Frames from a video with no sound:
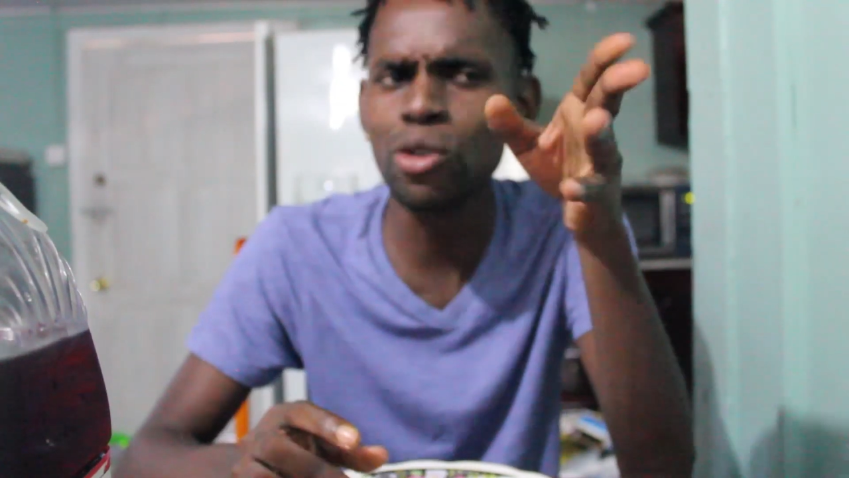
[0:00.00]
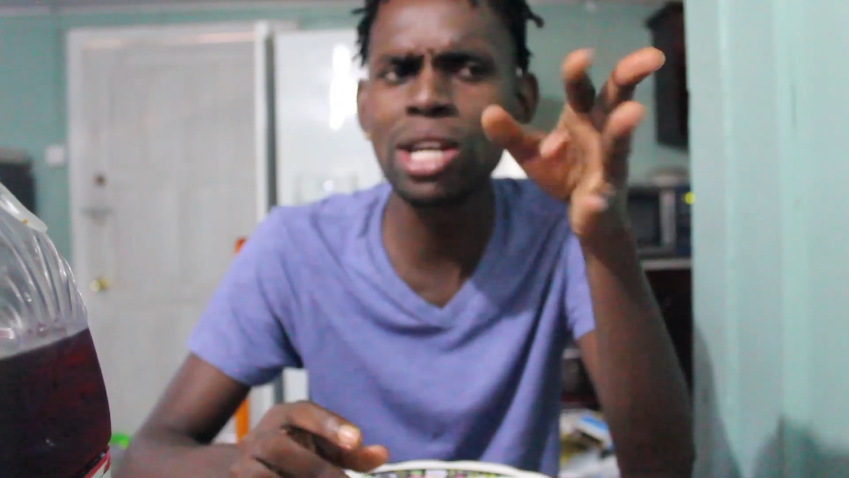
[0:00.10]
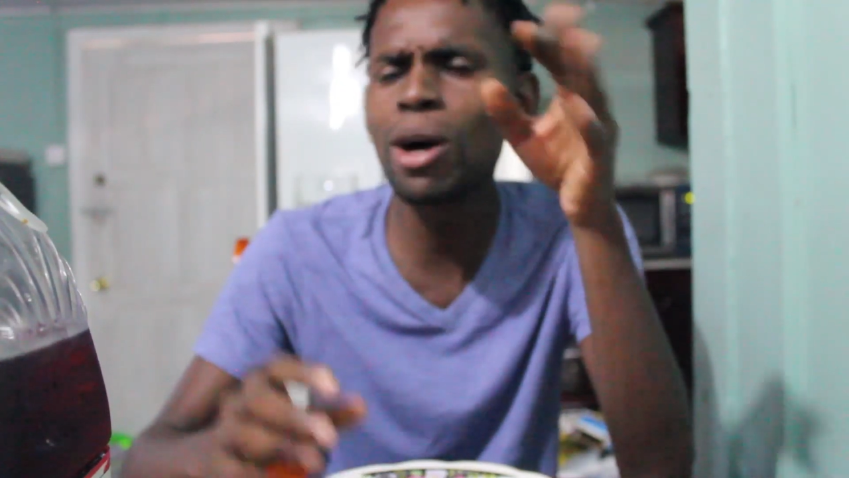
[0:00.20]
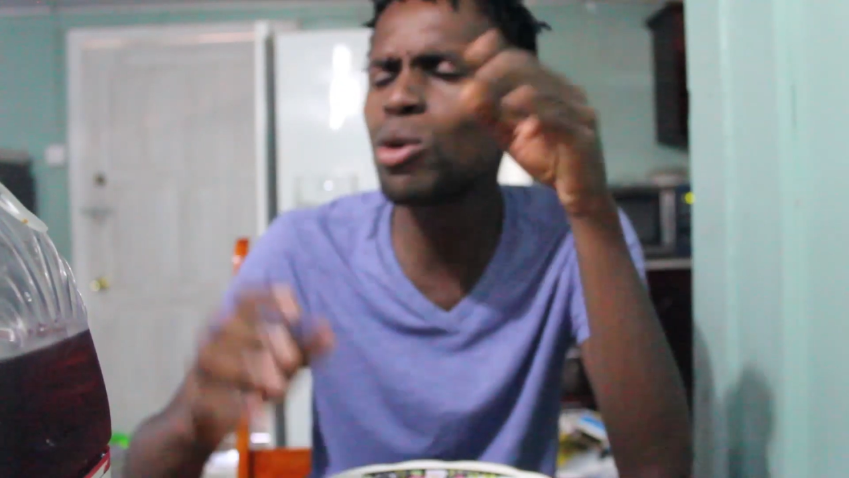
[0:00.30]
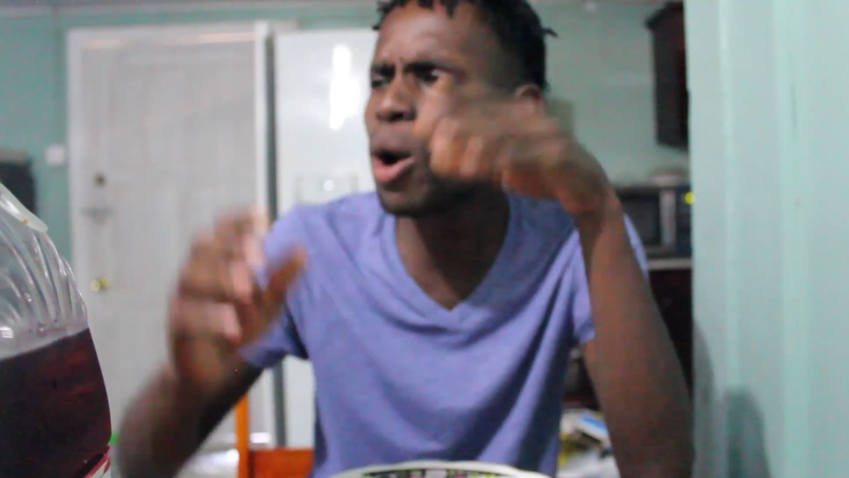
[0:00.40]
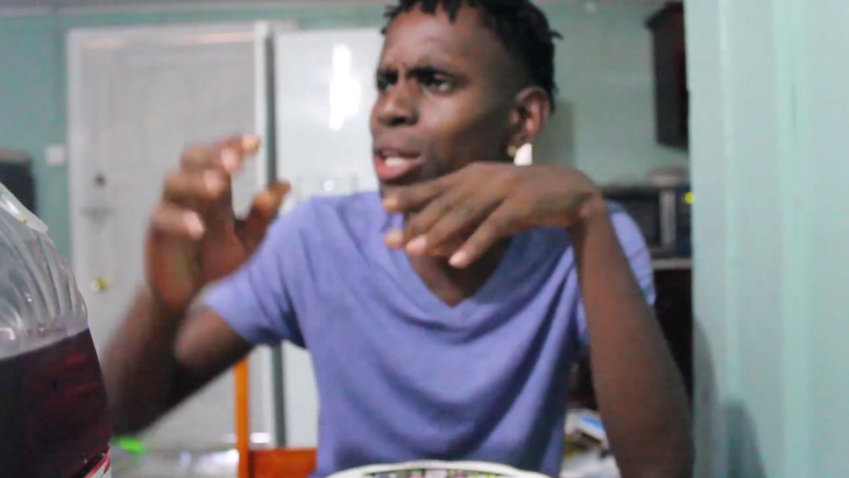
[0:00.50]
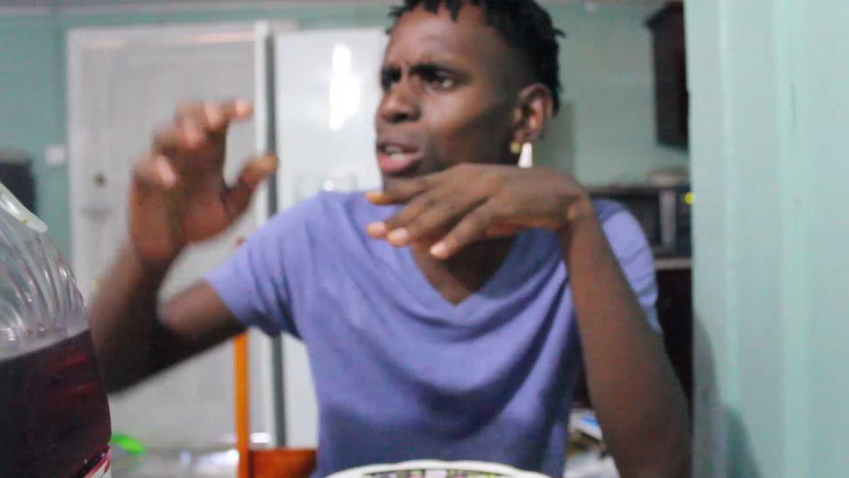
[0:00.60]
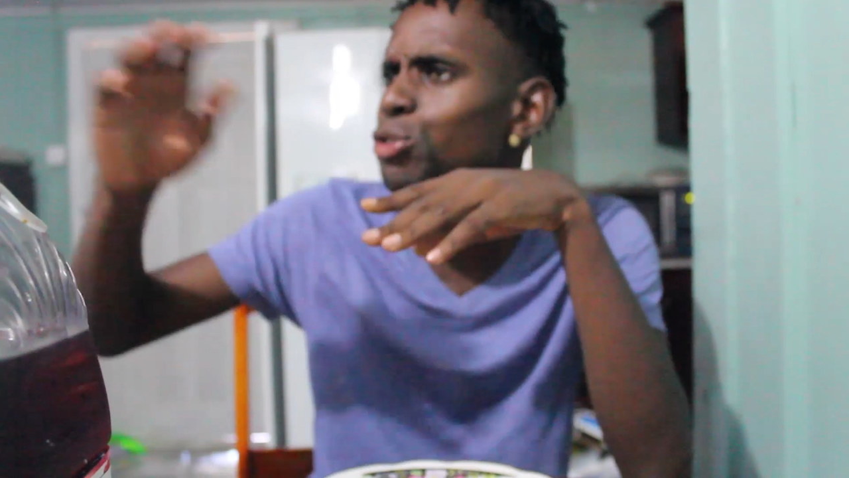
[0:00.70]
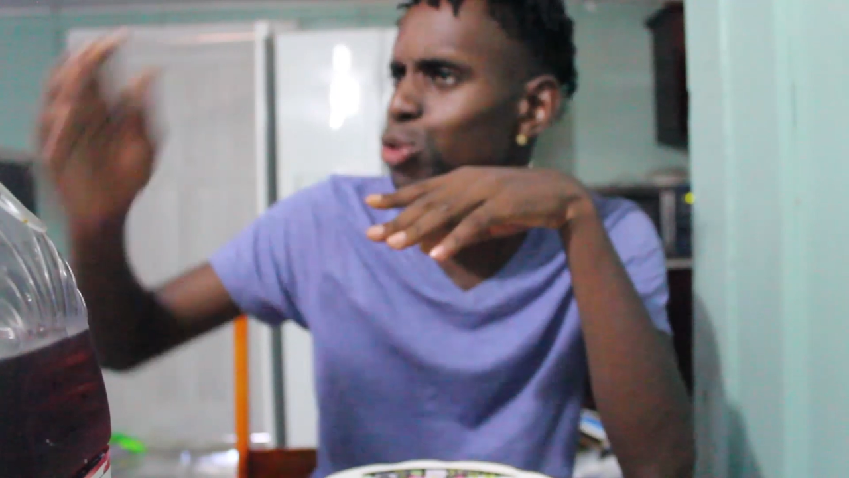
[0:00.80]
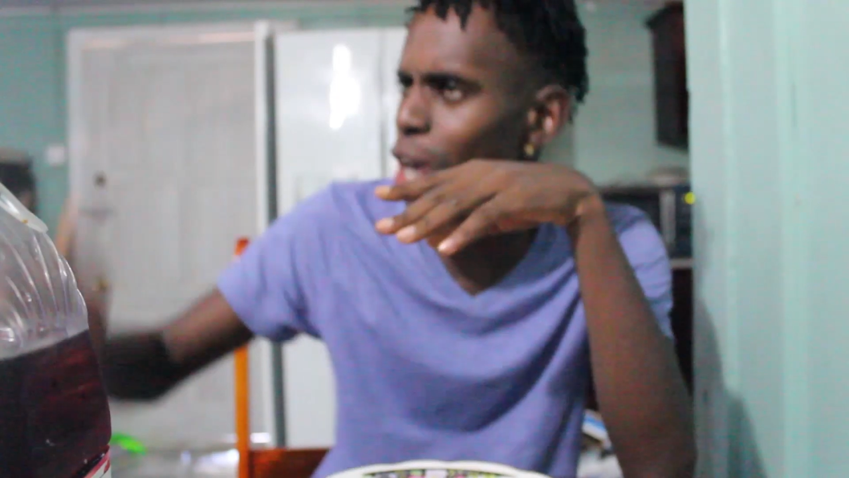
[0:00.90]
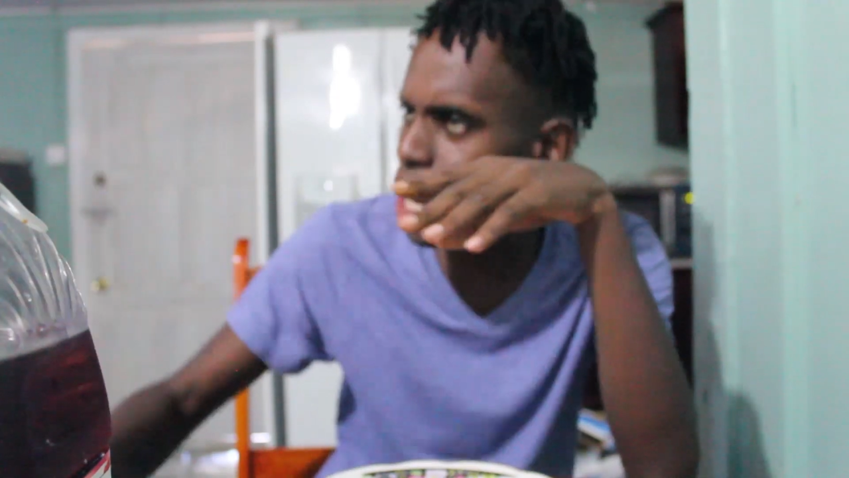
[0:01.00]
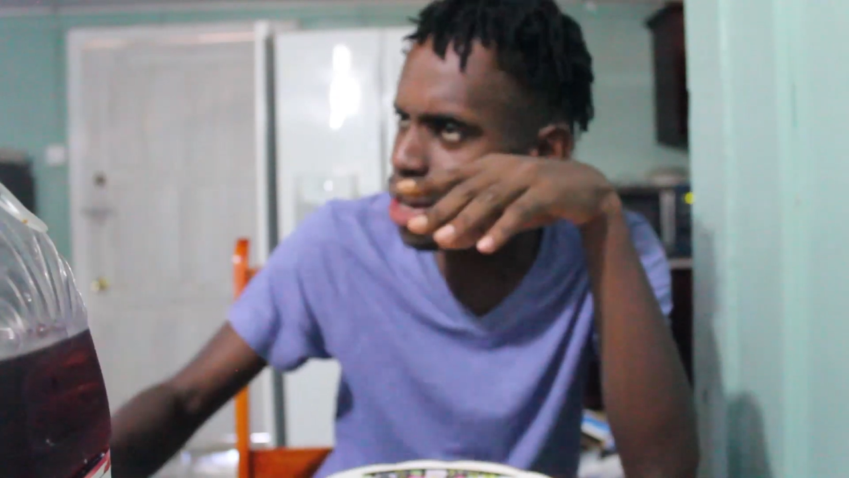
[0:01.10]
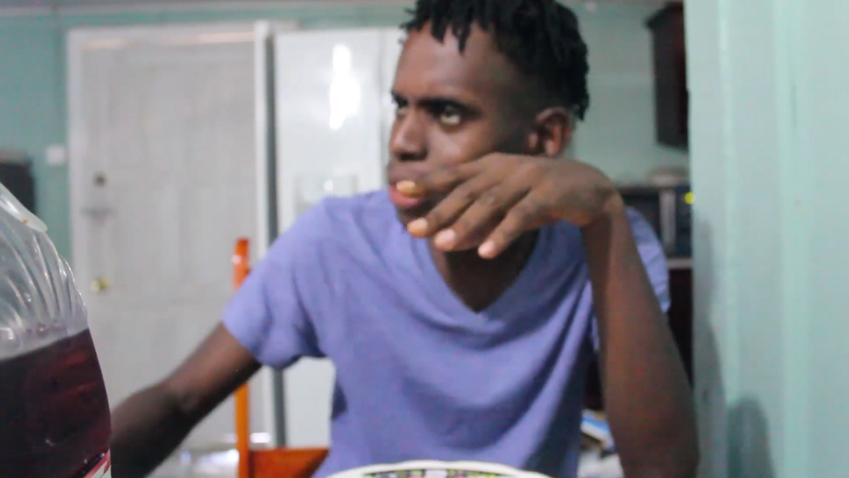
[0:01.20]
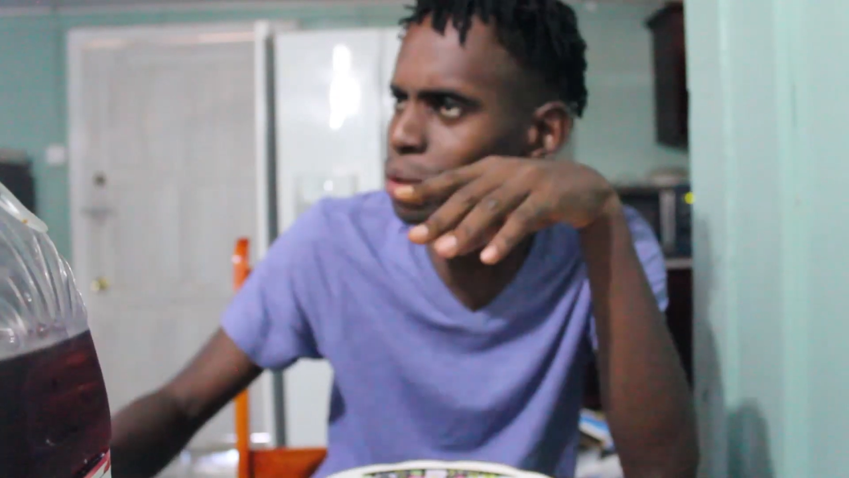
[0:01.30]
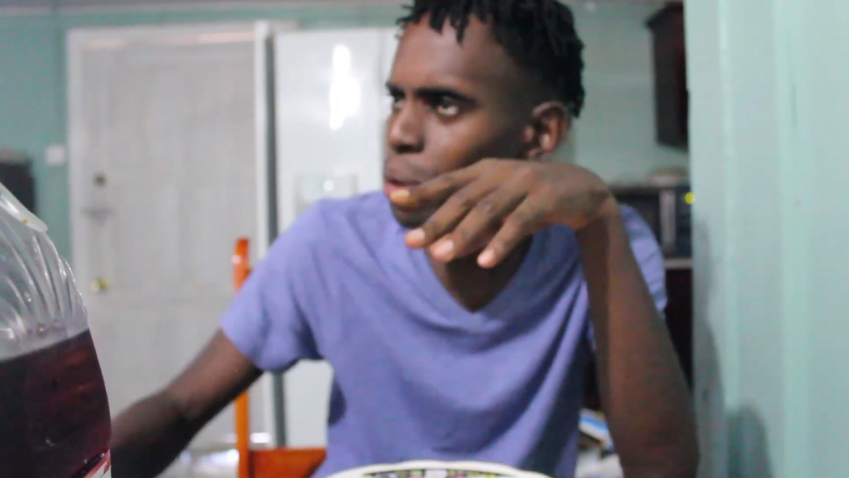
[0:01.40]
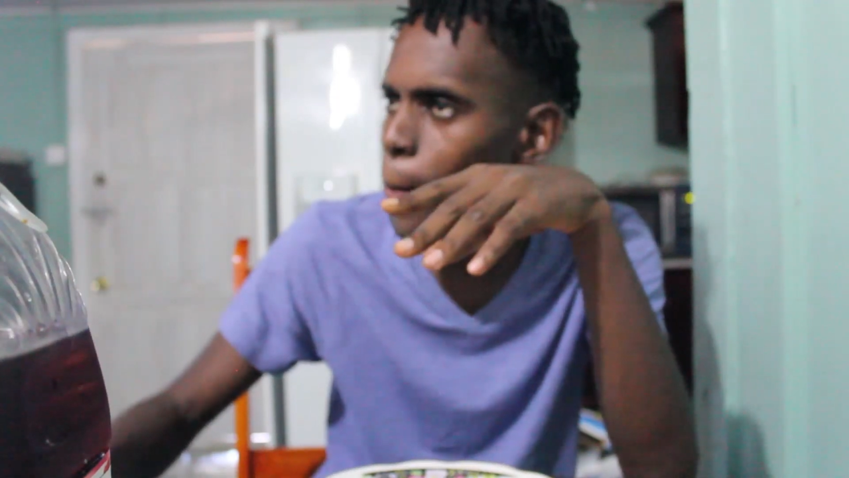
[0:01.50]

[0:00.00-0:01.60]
when they do a wedding Friday,